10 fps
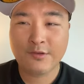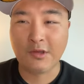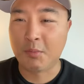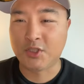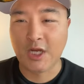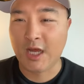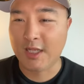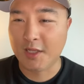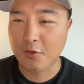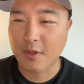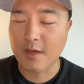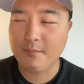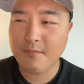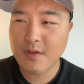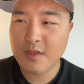So much
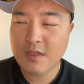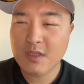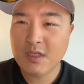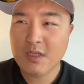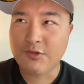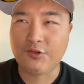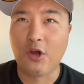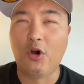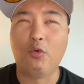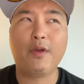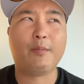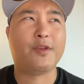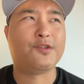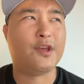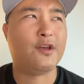hallelujah. So we've
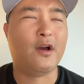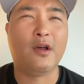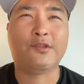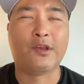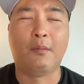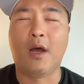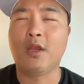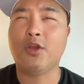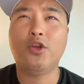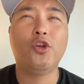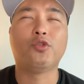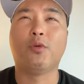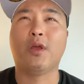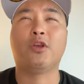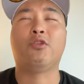been seeing some
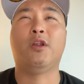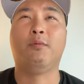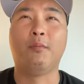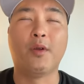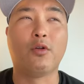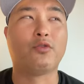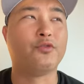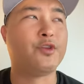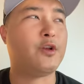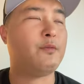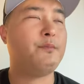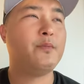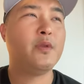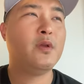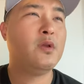unusual, incredible miracles here.
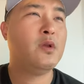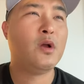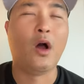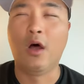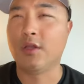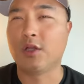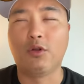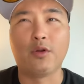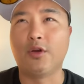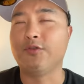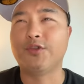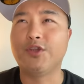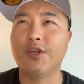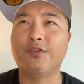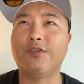All the glory goes
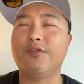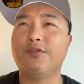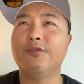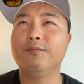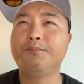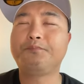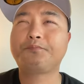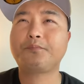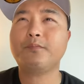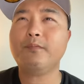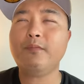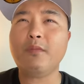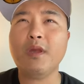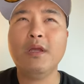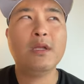to Jesus.
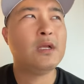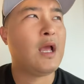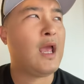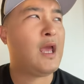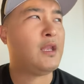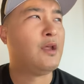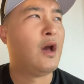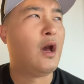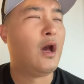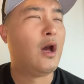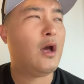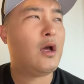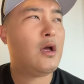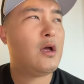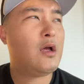And uh,